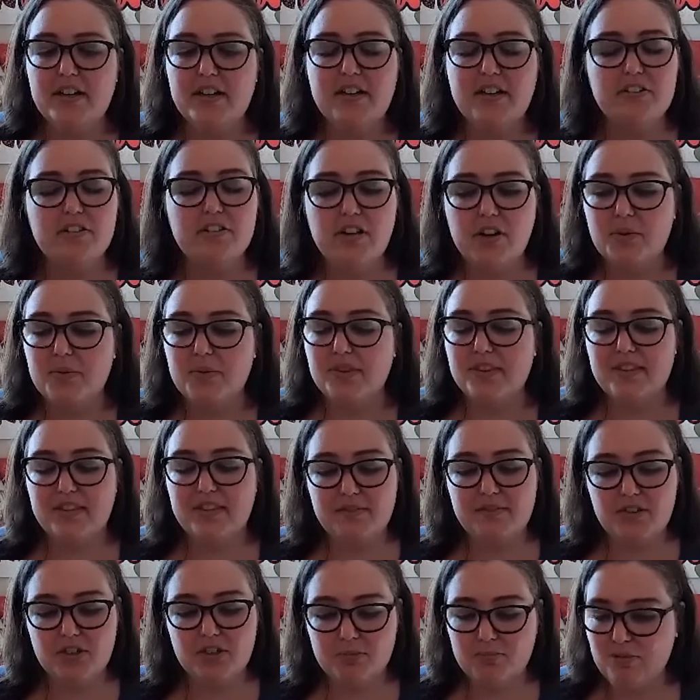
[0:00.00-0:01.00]
No,
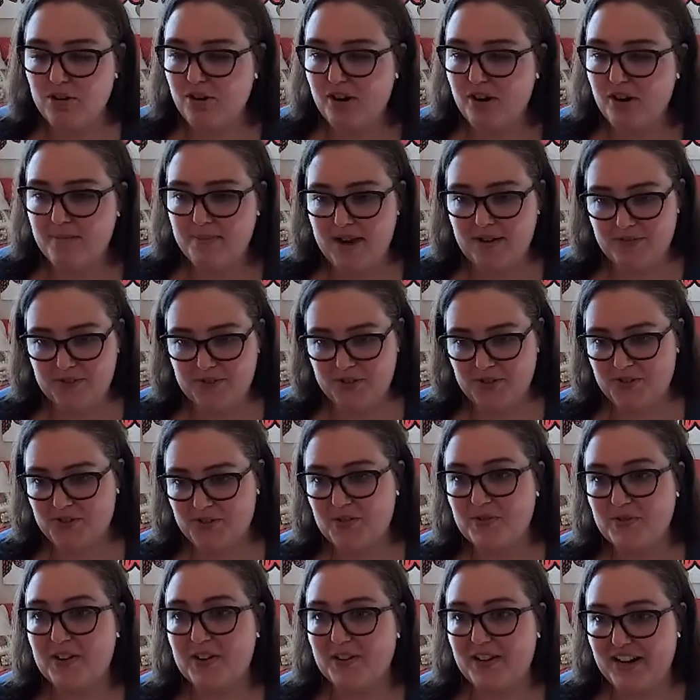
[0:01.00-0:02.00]
your program officers
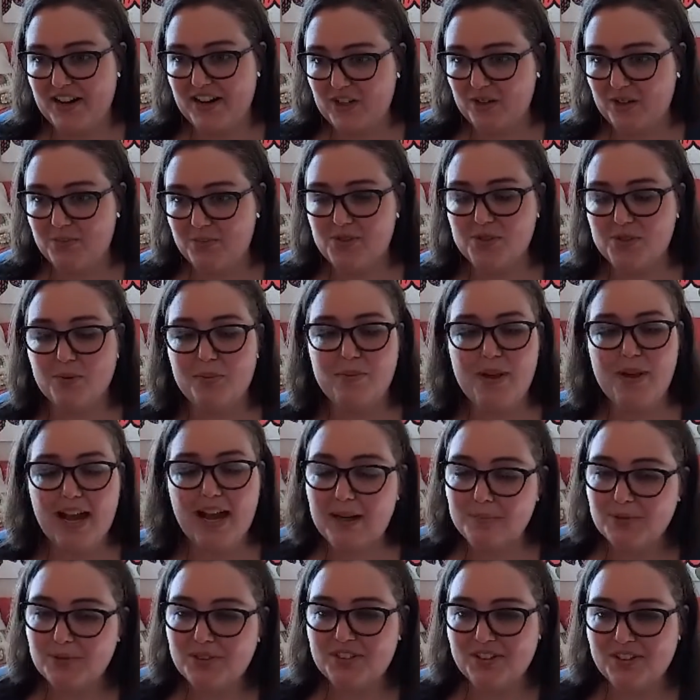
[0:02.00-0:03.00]
are there to help. So
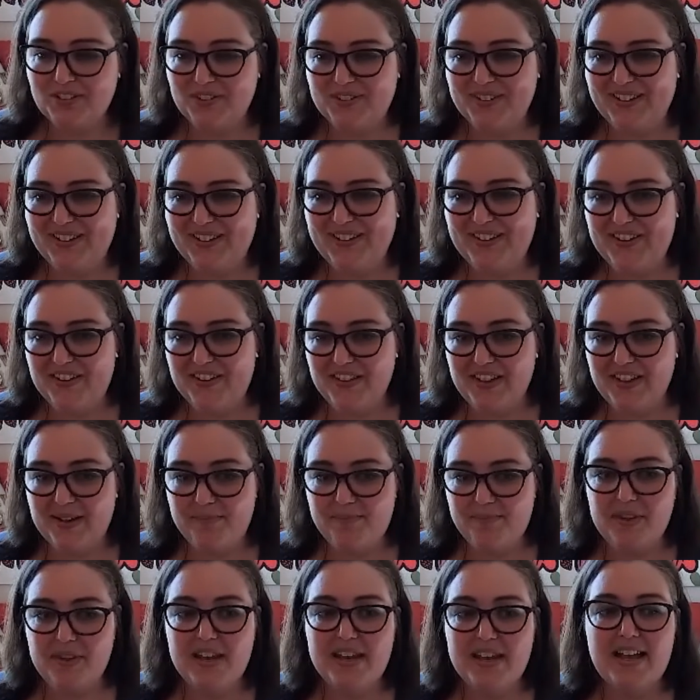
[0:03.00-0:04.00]
absolutely call
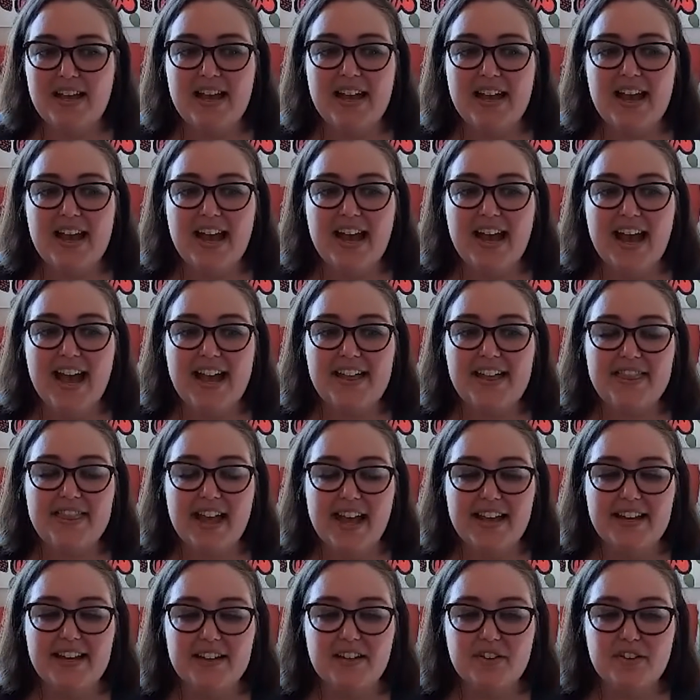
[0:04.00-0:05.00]
them. And
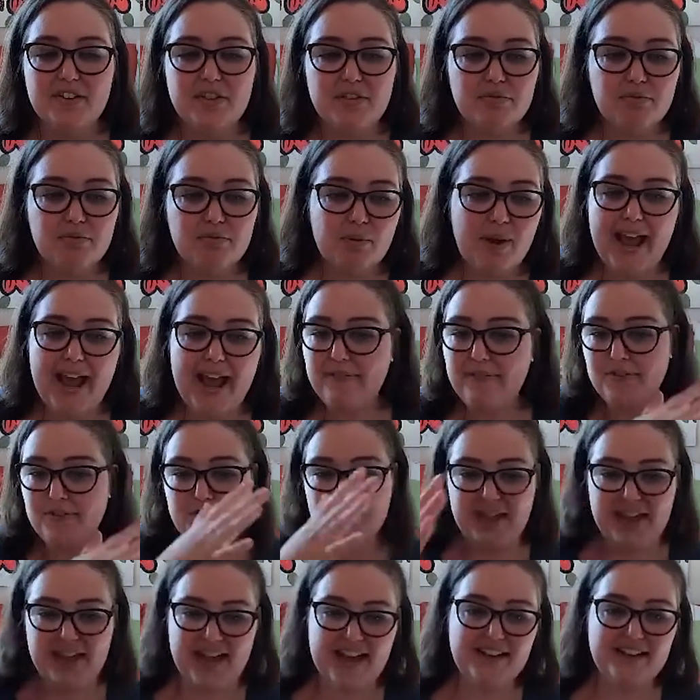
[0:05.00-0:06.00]
then after
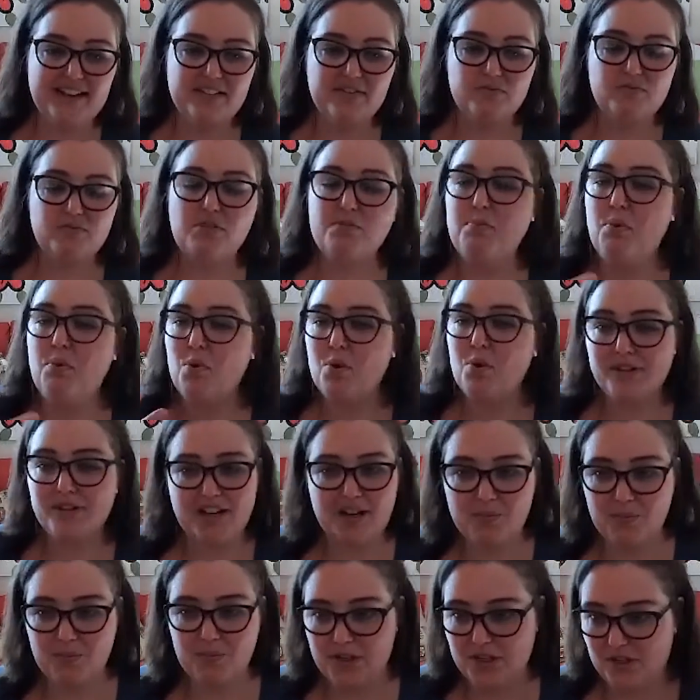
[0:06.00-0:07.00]
that, report
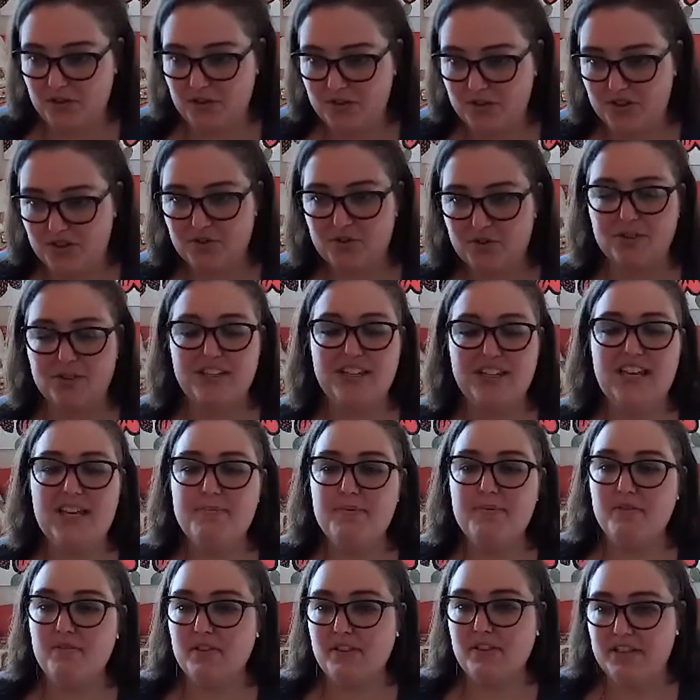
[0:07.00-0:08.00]
on what you do. Keep
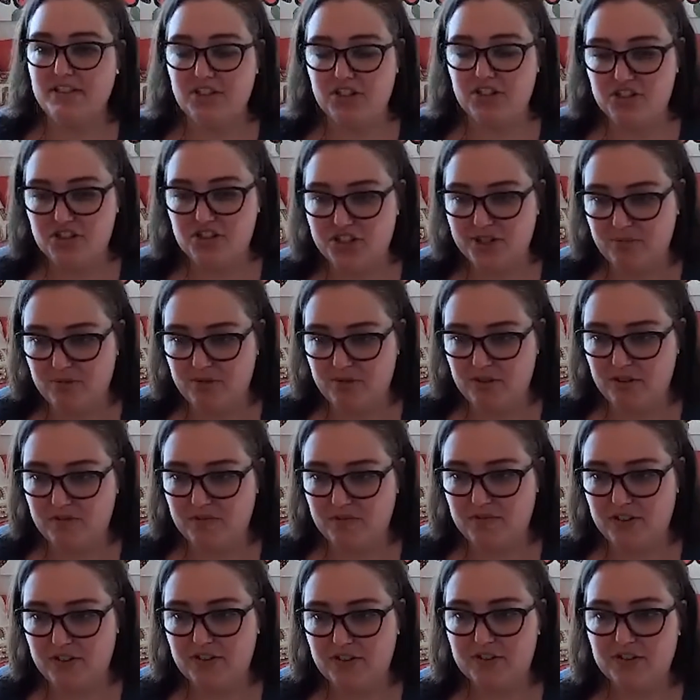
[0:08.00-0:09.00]
a relationship with your
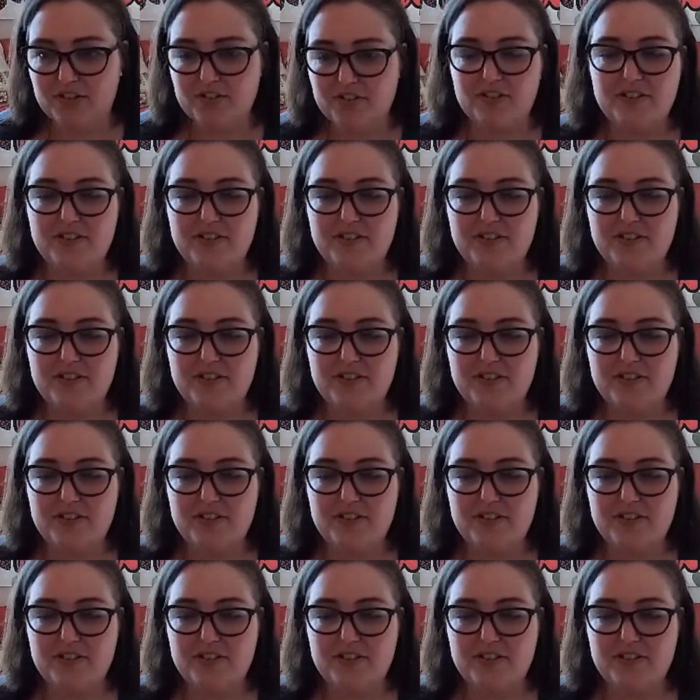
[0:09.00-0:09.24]
funder.